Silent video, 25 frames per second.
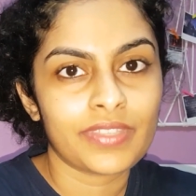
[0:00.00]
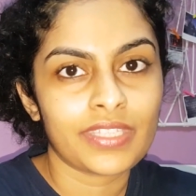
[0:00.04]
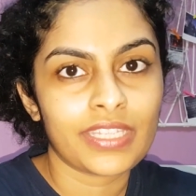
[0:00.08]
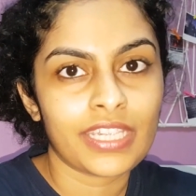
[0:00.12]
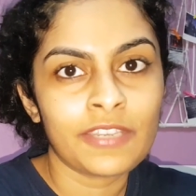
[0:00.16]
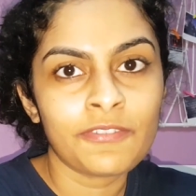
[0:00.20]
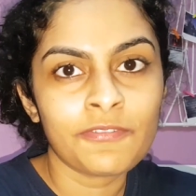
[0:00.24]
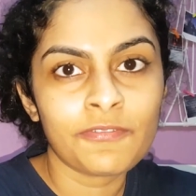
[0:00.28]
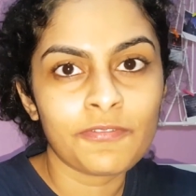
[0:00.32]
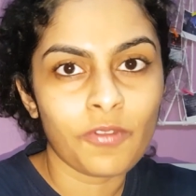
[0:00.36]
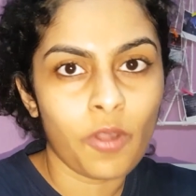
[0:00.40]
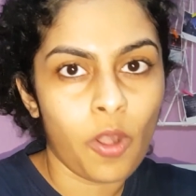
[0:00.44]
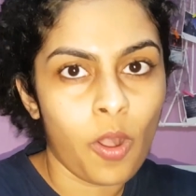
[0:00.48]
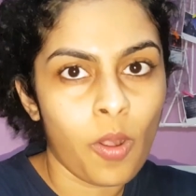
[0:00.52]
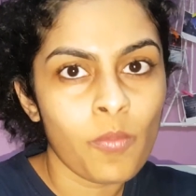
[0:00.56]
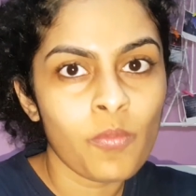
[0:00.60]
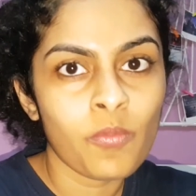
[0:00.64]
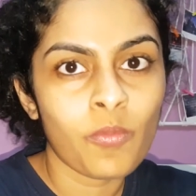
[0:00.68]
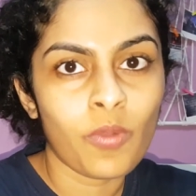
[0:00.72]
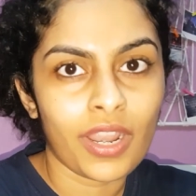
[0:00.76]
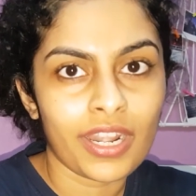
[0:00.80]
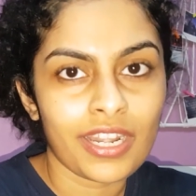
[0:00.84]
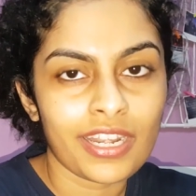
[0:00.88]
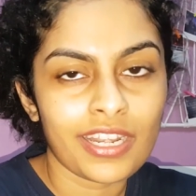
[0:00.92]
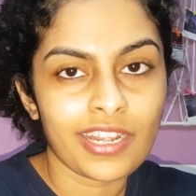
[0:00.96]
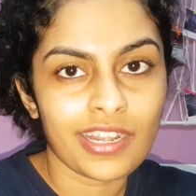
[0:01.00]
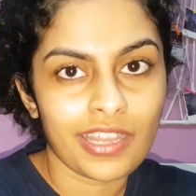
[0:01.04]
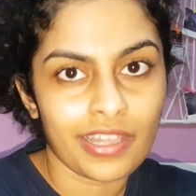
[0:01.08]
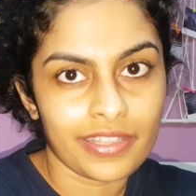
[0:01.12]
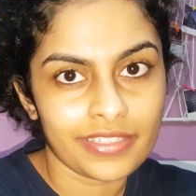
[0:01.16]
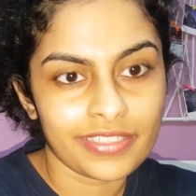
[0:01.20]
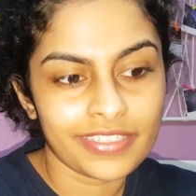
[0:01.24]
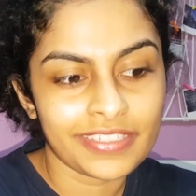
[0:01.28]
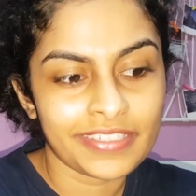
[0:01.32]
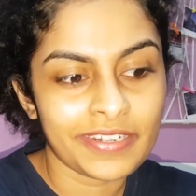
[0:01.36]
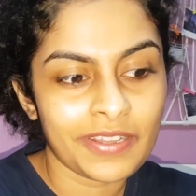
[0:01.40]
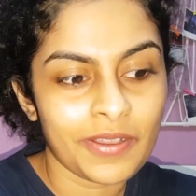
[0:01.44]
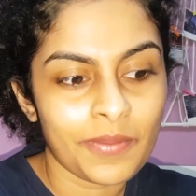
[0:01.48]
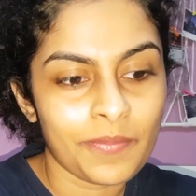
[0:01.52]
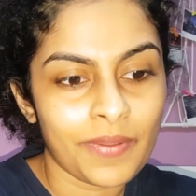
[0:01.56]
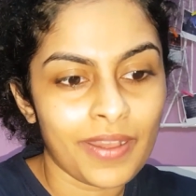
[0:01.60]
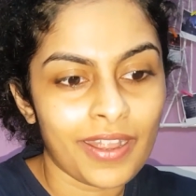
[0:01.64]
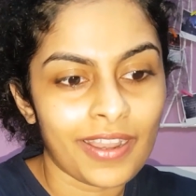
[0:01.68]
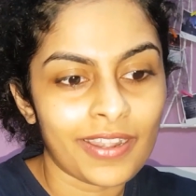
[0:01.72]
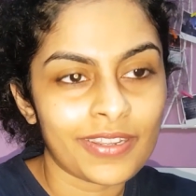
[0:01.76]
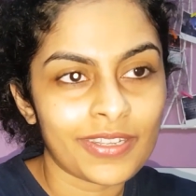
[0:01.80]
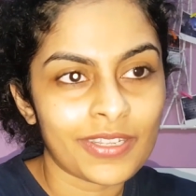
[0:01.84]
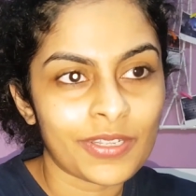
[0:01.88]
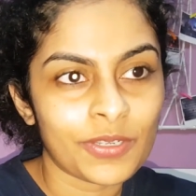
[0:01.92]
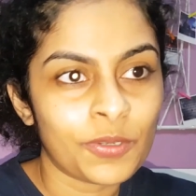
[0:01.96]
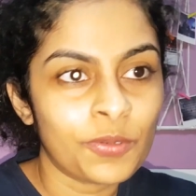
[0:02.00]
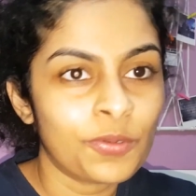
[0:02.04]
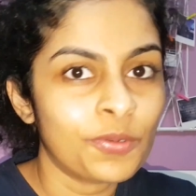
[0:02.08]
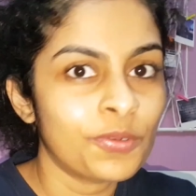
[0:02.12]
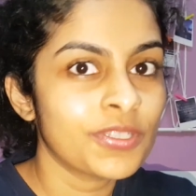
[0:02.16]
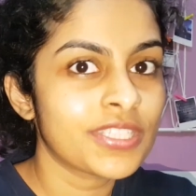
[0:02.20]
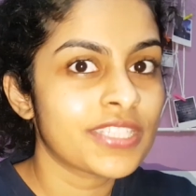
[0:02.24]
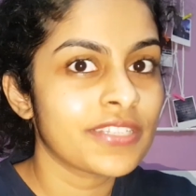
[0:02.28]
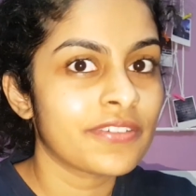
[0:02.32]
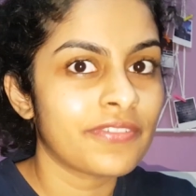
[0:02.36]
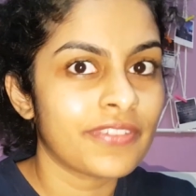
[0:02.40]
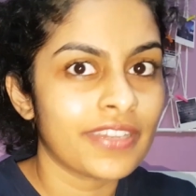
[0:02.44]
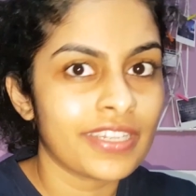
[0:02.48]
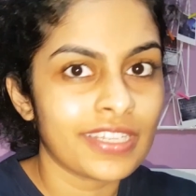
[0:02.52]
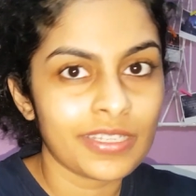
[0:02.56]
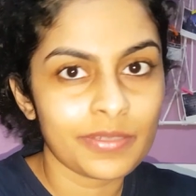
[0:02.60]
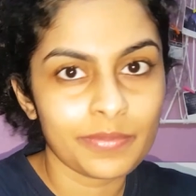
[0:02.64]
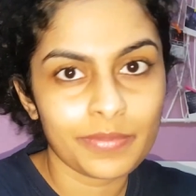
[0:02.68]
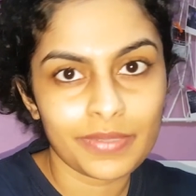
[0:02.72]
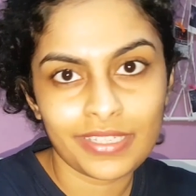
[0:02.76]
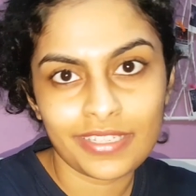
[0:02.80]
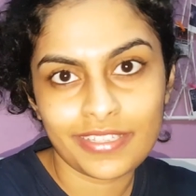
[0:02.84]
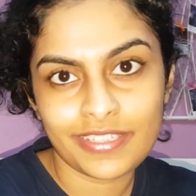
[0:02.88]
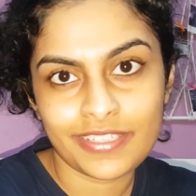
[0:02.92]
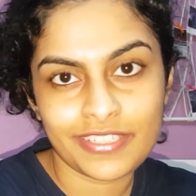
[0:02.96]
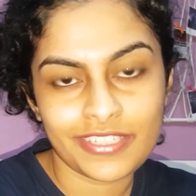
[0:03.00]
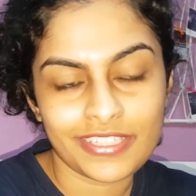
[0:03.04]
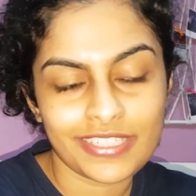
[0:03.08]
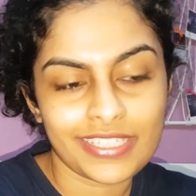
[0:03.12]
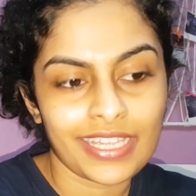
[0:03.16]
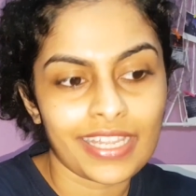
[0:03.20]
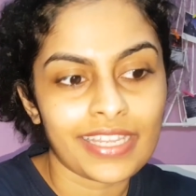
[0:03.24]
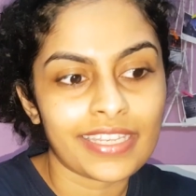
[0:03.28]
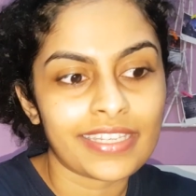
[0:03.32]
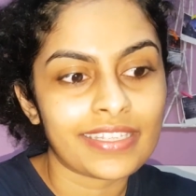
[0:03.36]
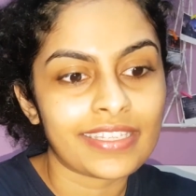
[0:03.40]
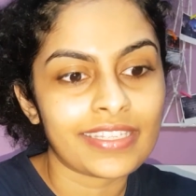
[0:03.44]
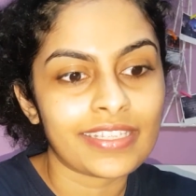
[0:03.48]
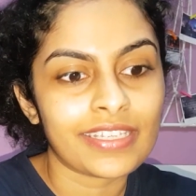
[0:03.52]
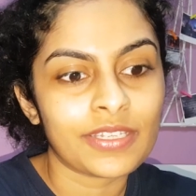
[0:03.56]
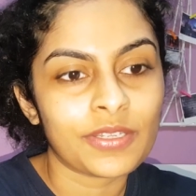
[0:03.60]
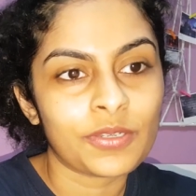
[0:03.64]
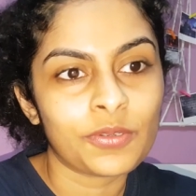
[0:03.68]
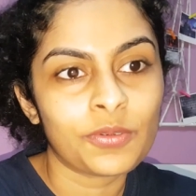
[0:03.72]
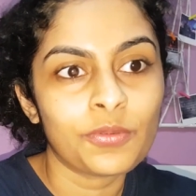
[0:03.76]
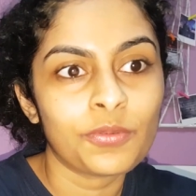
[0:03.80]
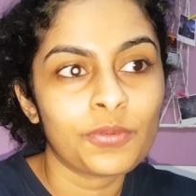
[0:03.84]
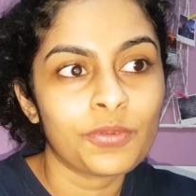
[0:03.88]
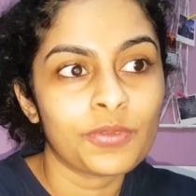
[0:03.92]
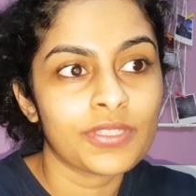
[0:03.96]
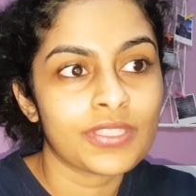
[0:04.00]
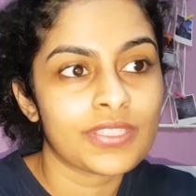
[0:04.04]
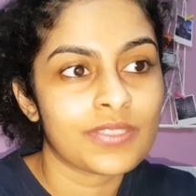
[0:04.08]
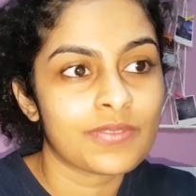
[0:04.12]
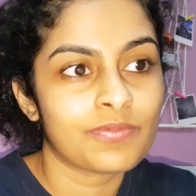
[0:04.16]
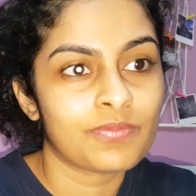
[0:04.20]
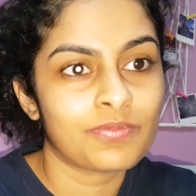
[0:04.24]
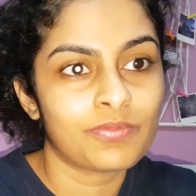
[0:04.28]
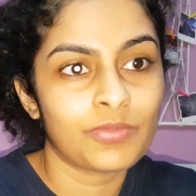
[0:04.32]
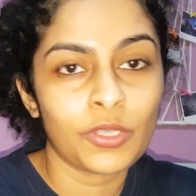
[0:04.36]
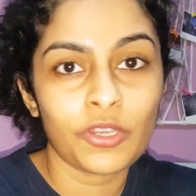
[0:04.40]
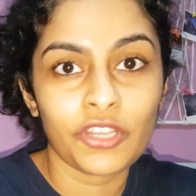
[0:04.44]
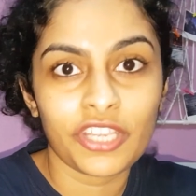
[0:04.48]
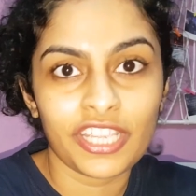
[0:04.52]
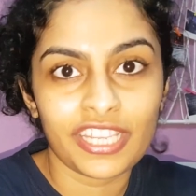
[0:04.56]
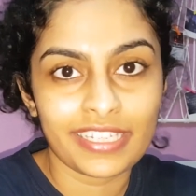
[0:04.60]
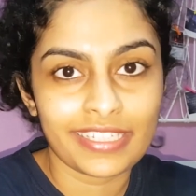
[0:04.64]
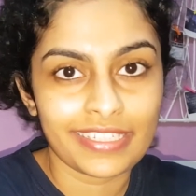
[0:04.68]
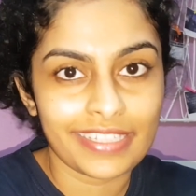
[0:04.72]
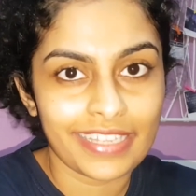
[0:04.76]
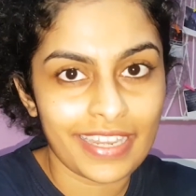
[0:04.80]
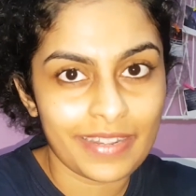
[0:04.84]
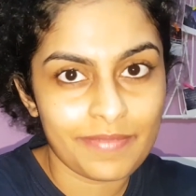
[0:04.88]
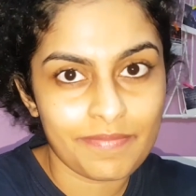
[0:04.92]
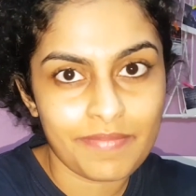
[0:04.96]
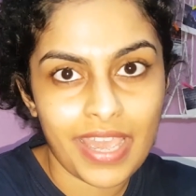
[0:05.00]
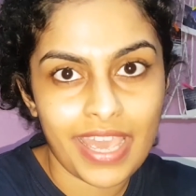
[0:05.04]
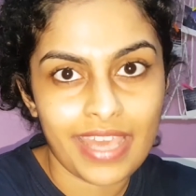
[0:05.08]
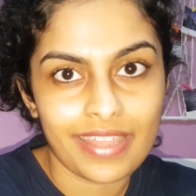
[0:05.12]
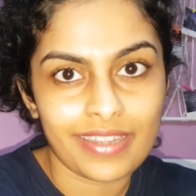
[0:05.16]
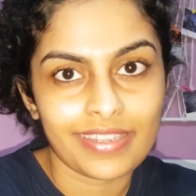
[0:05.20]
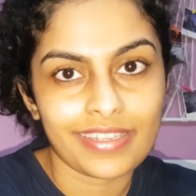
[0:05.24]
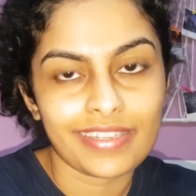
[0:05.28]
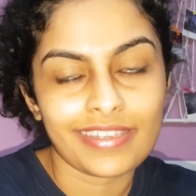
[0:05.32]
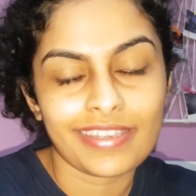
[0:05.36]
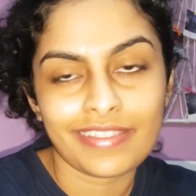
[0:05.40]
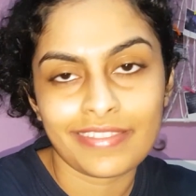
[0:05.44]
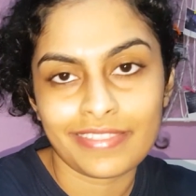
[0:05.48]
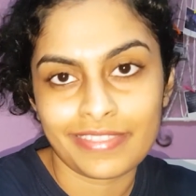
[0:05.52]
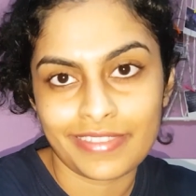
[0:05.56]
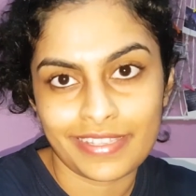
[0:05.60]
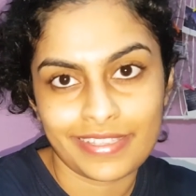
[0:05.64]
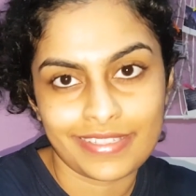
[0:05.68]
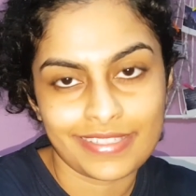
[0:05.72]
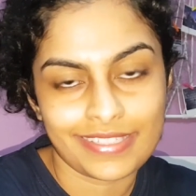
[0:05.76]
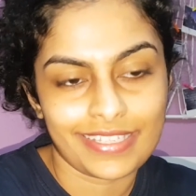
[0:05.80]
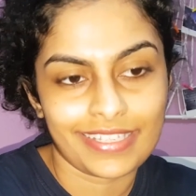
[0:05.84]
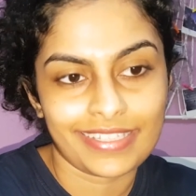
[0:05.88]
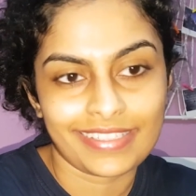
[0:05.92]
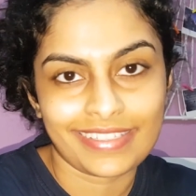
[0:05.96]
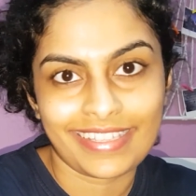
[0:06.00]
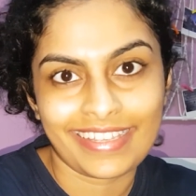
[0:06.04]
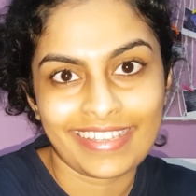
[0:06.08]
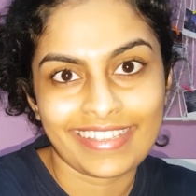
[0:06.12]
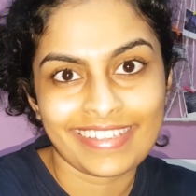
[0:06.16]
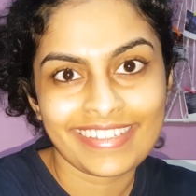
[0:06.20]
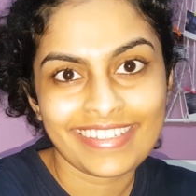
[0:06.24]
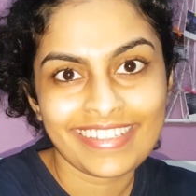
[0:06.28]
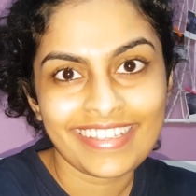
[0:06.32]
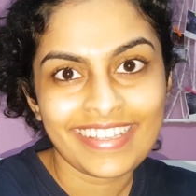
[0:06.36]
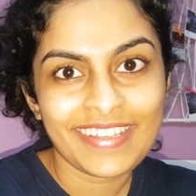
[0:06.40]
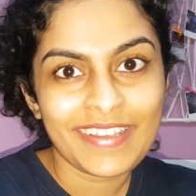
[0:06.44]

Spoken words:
inform one another about who is available in society, who is looking to get married, and things like that.